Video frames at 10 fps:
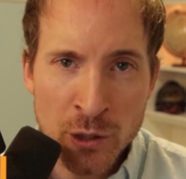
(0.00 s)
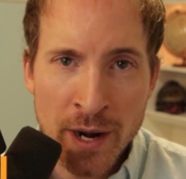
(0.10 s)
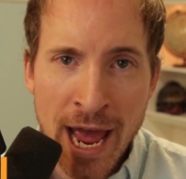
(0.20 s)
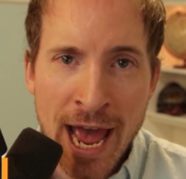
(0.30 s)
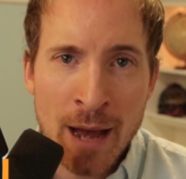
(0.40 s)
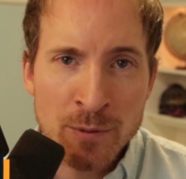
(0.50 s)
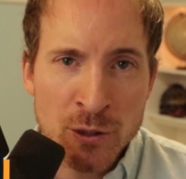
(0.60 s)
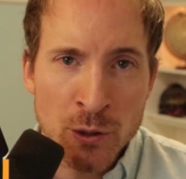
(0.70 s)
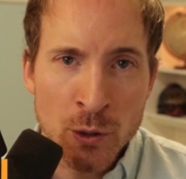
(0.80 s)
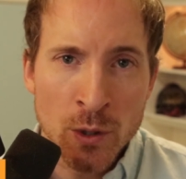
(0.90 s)
game to an app
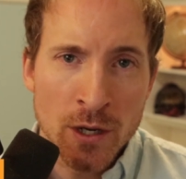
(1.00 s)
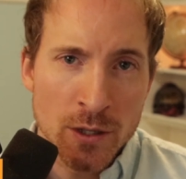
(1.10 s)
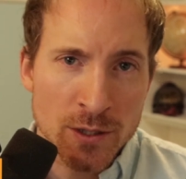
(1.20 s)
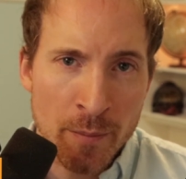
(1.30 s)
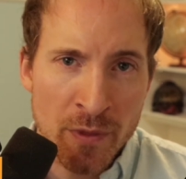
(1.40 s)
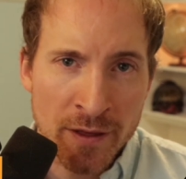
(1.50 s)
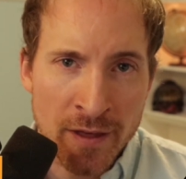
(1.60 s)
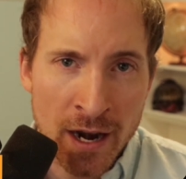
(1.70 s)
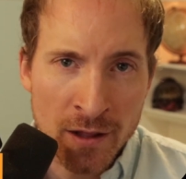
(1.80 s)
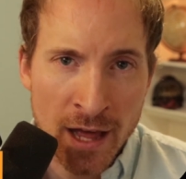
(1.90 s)
to something
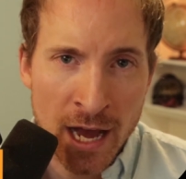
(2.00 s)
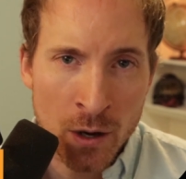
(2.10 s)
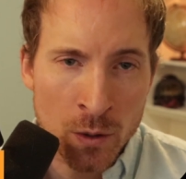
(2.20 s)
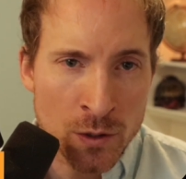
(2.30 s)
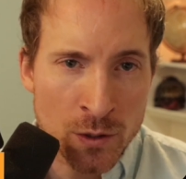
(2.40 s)
that allows,